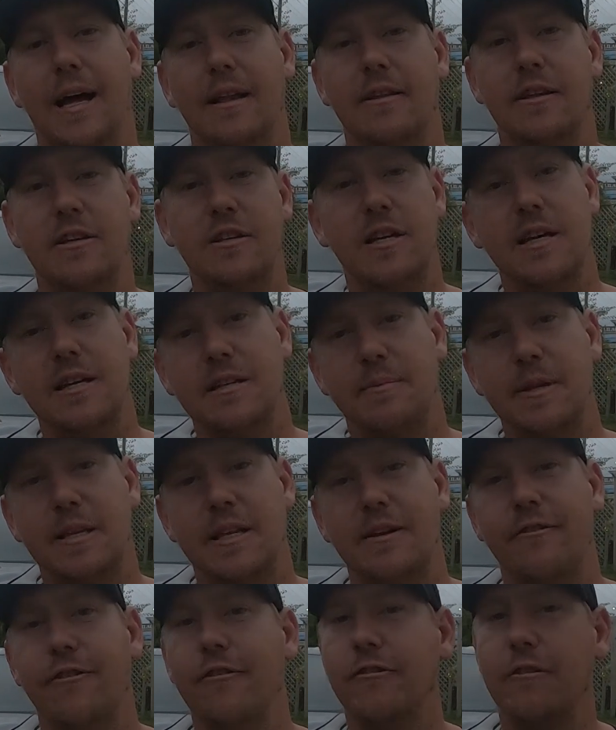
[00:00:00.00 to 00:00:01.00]
This year's a bit
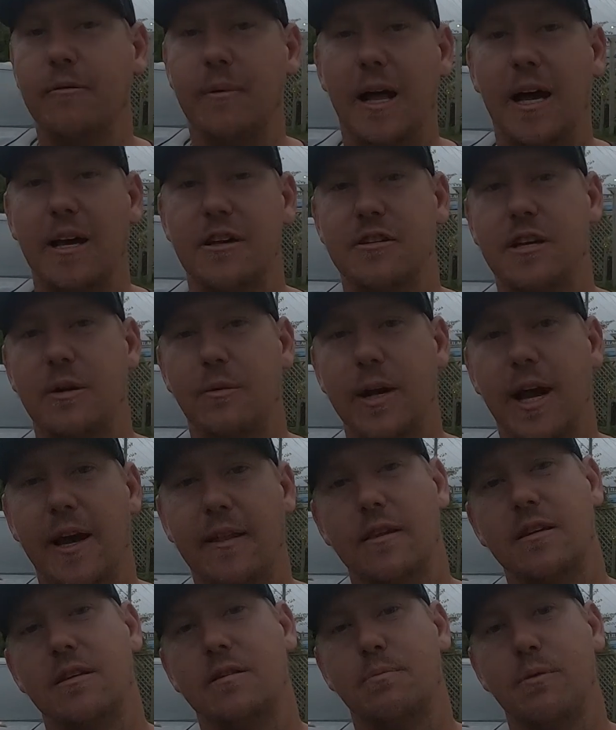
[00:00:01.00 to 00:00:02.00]
different from last year. We
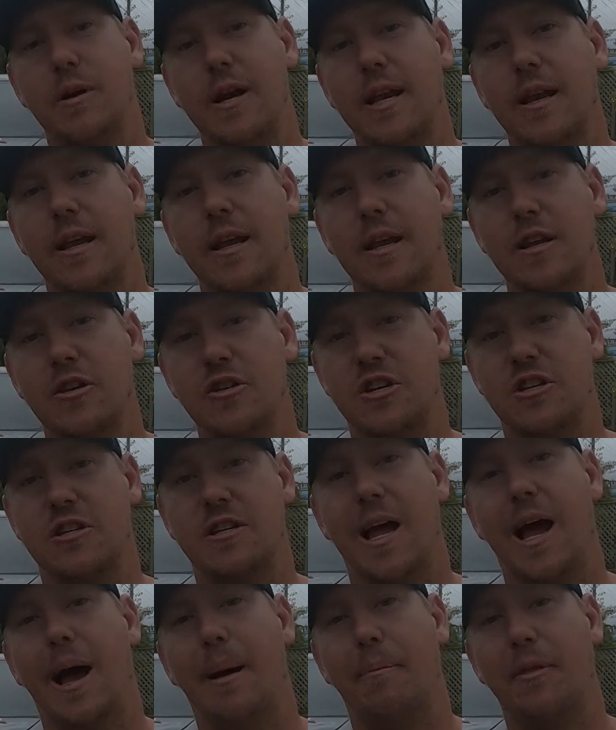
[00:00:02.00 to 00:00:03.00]
had the sprint just
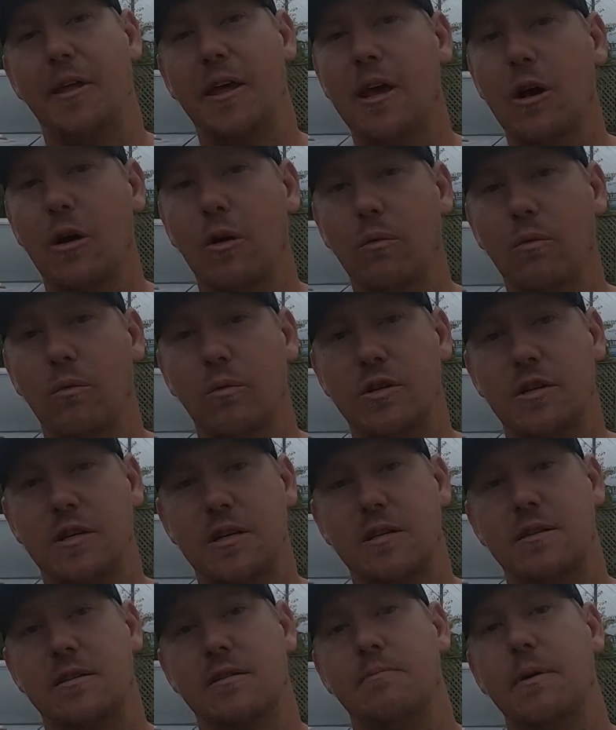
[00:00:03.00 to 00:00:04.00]
up the hill, which
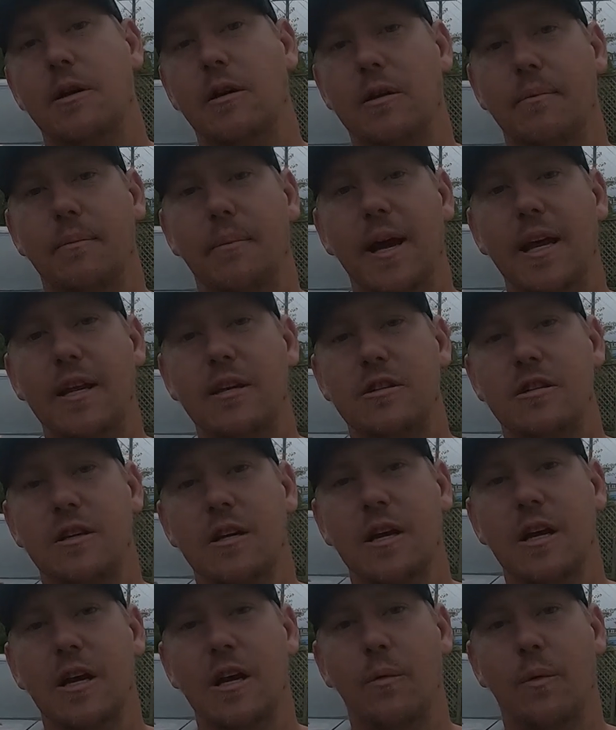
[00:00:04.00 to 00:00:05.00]
is Middleton Beach.
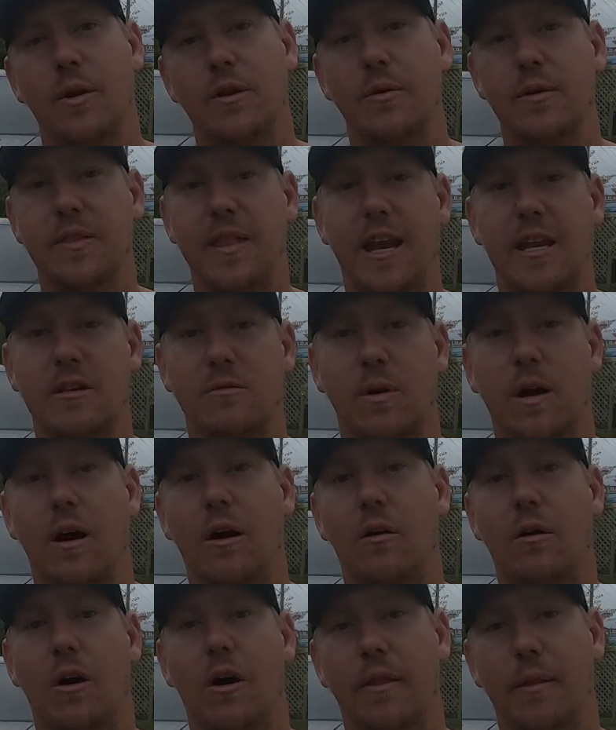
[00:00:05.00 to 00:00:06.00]
We're doing that as
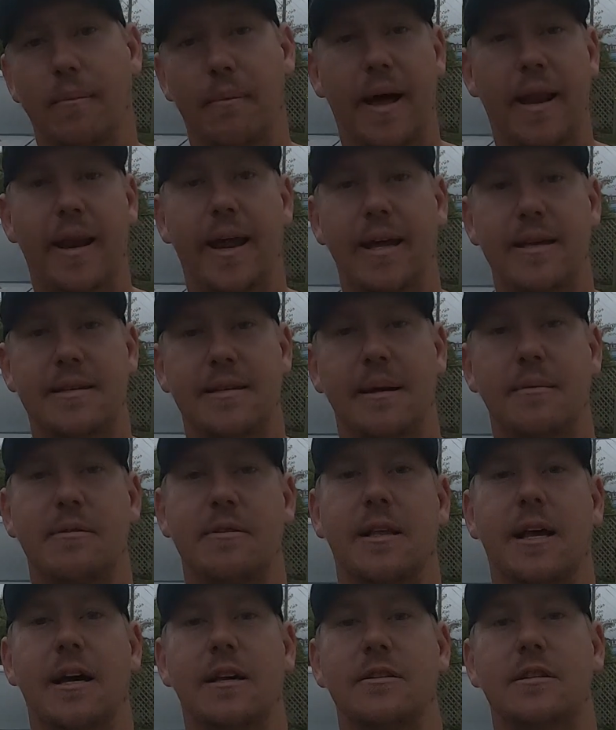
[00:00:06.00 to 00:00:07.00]
well on the Monday, same
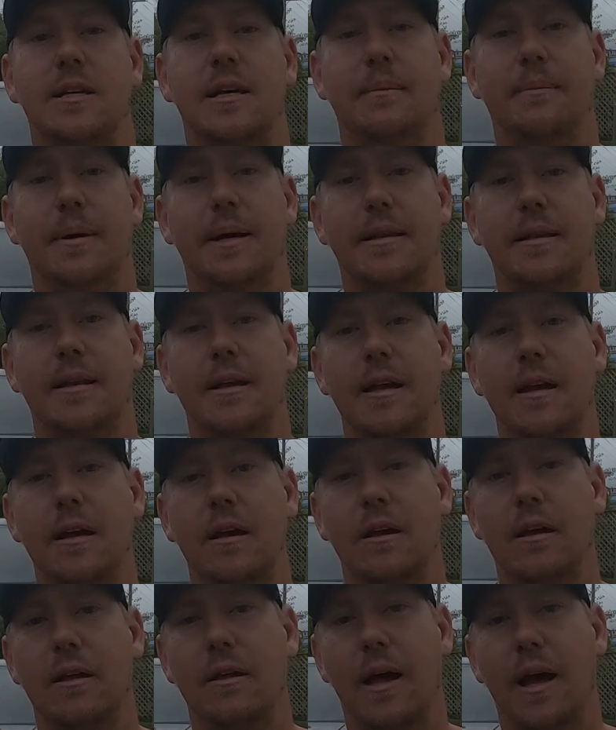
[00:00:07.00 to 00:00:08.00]
as last year, but
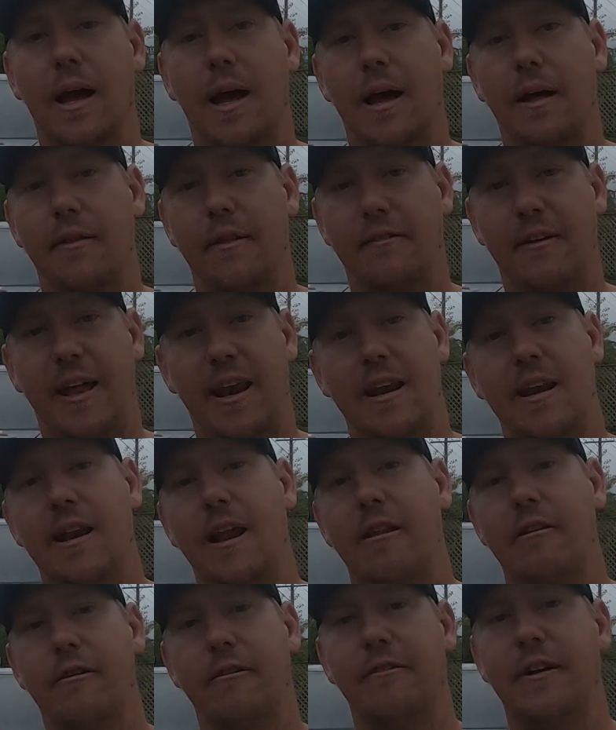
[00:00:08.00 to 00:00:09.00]
they've added
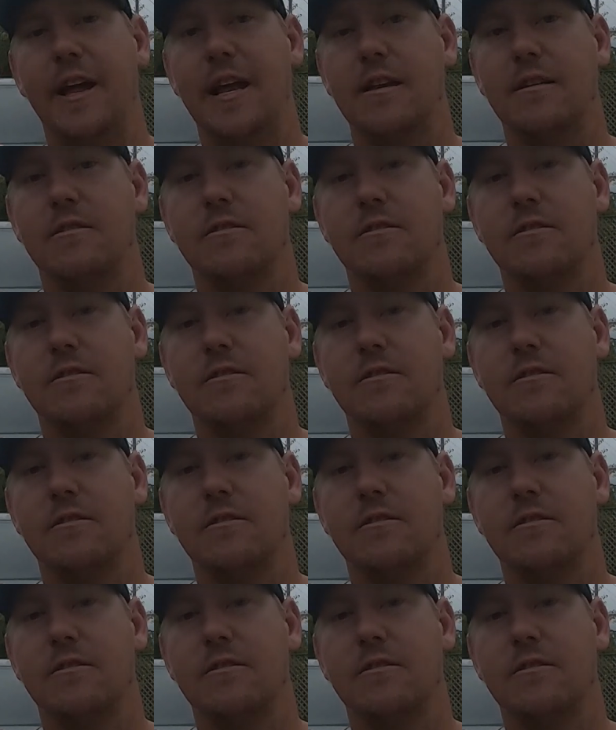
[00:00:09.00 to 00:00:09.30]
another event.